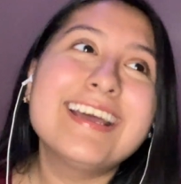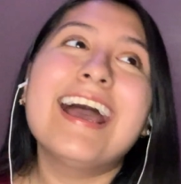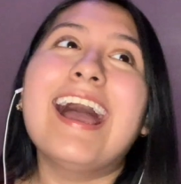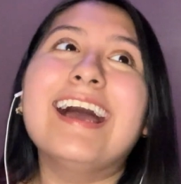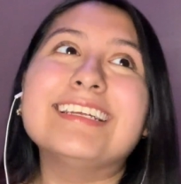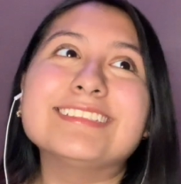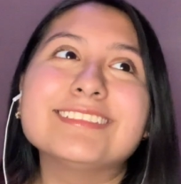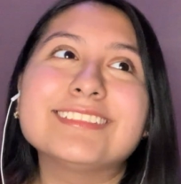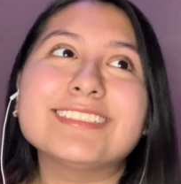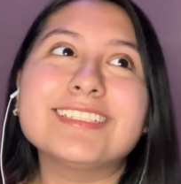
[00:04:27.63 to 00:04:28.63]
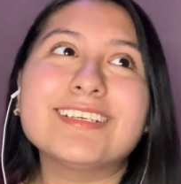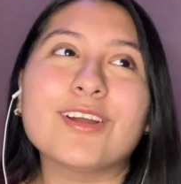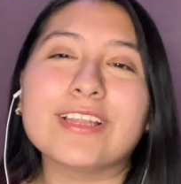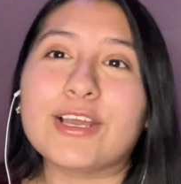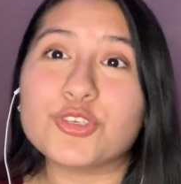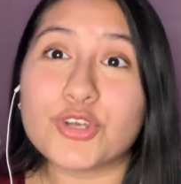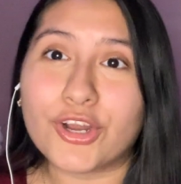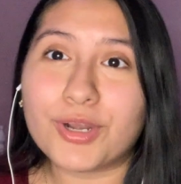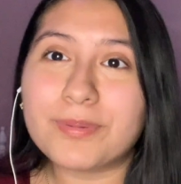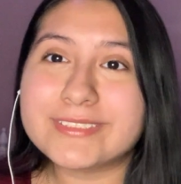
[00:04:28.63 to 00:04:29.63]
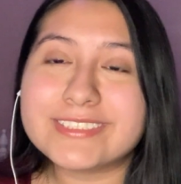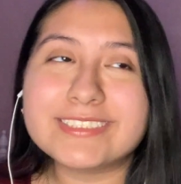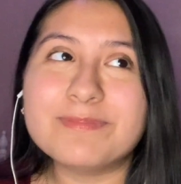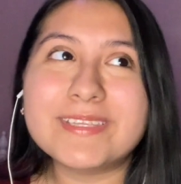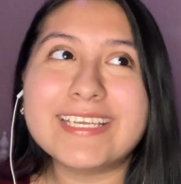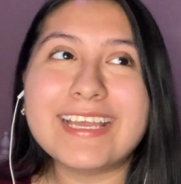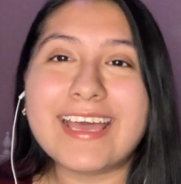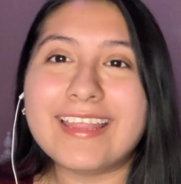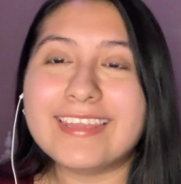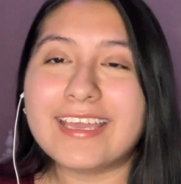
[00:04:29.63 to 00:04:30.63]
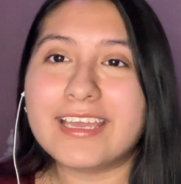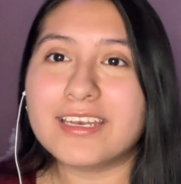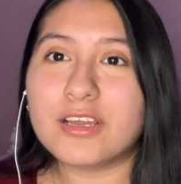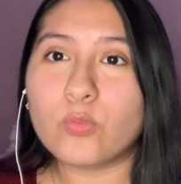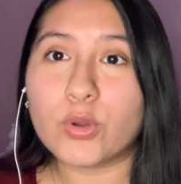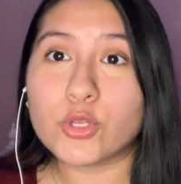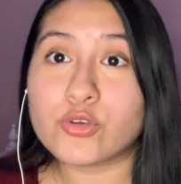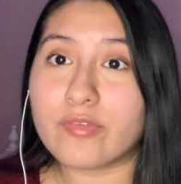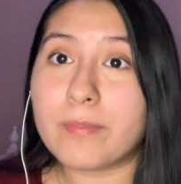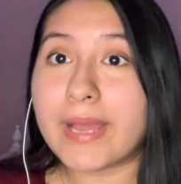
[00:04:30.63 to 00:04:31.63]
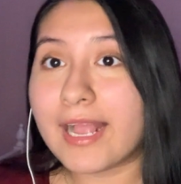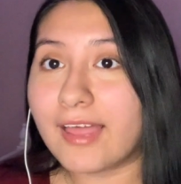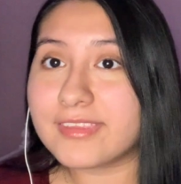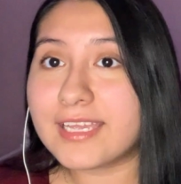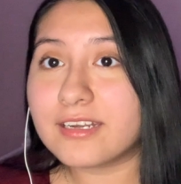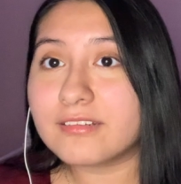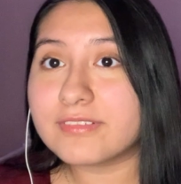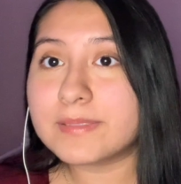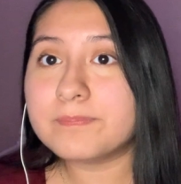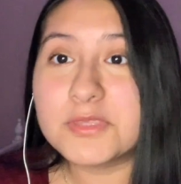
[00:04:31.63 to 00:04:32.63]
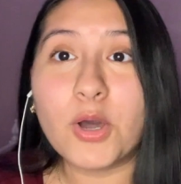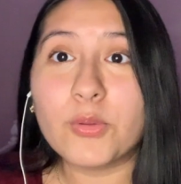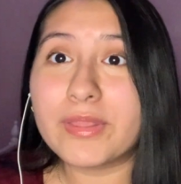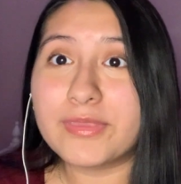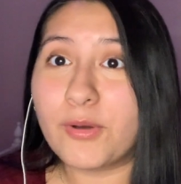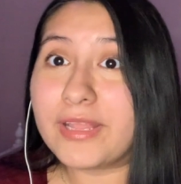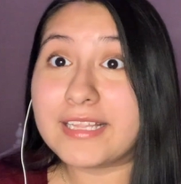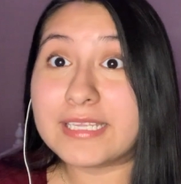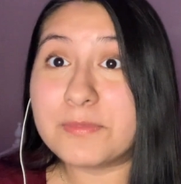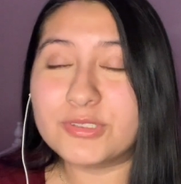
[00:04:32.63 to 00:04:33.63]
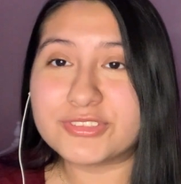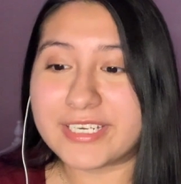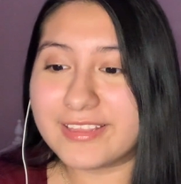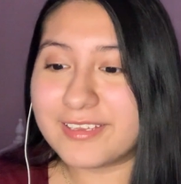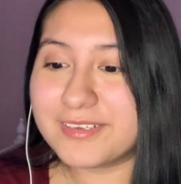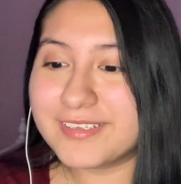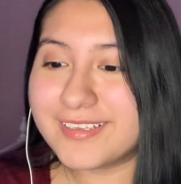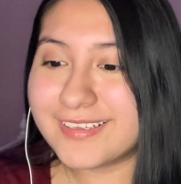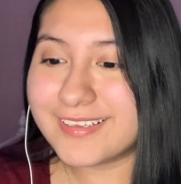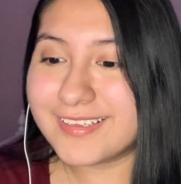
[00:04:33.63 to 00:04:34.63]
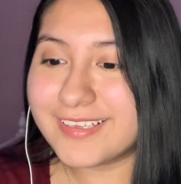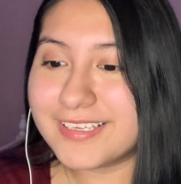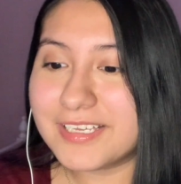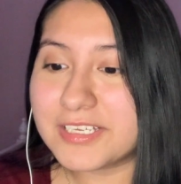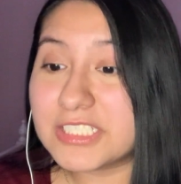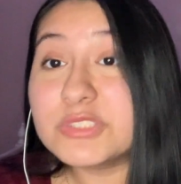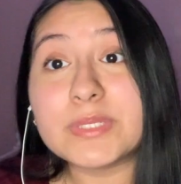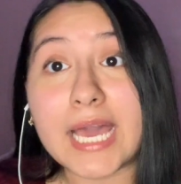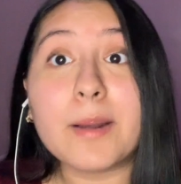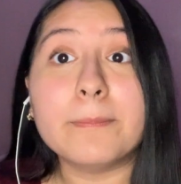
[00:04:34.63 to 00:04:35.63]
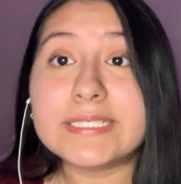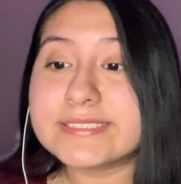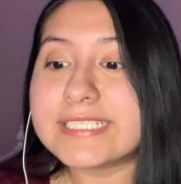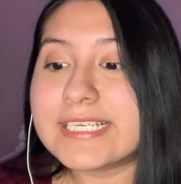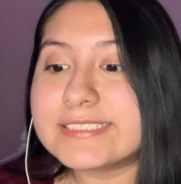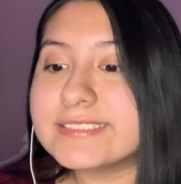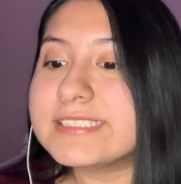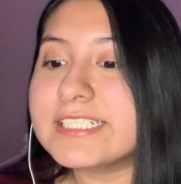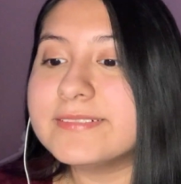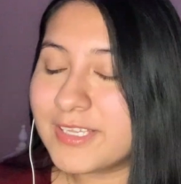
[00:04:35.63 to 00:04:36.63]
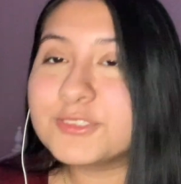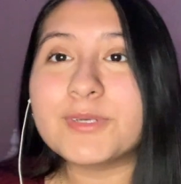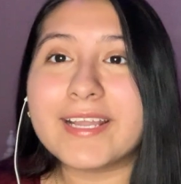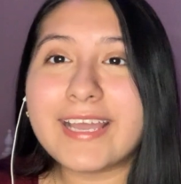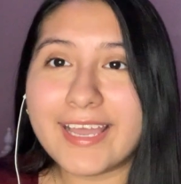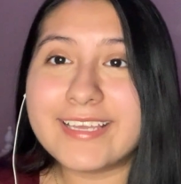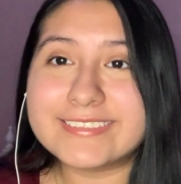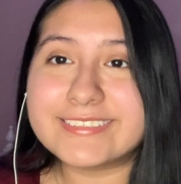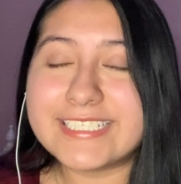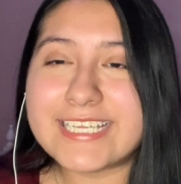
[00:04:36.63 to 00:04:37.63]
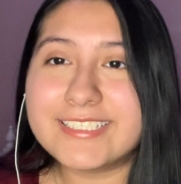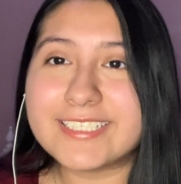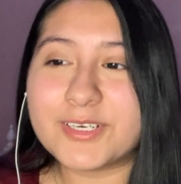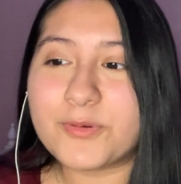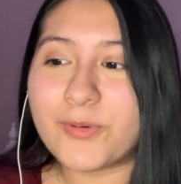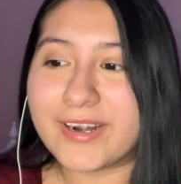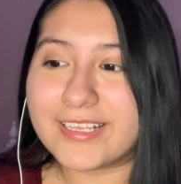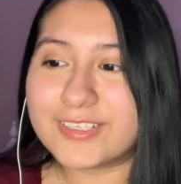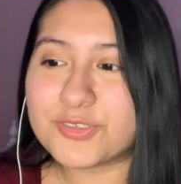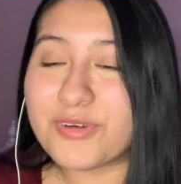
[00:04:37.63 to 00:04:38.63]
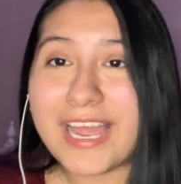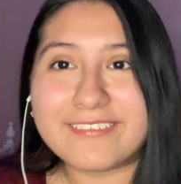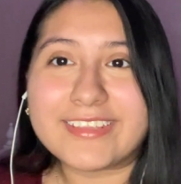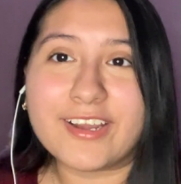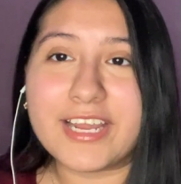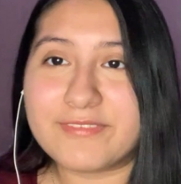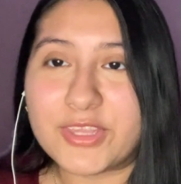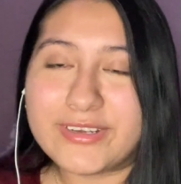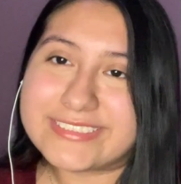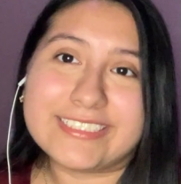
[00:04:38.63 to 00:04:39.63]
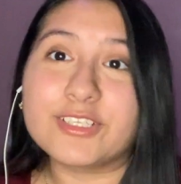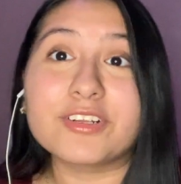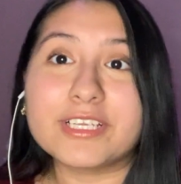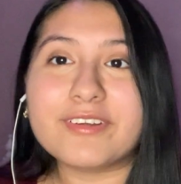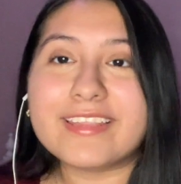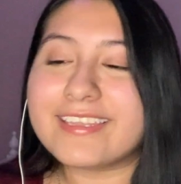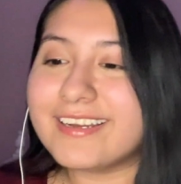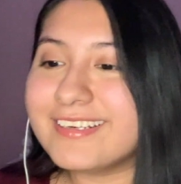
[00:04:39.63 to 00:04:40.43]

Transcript: or like a charter bus or something. And then we were driven back at the end of it. No like limos or anything. Because we had a bus take us there. So I get his need to want to drive there, even though it's like literally right there.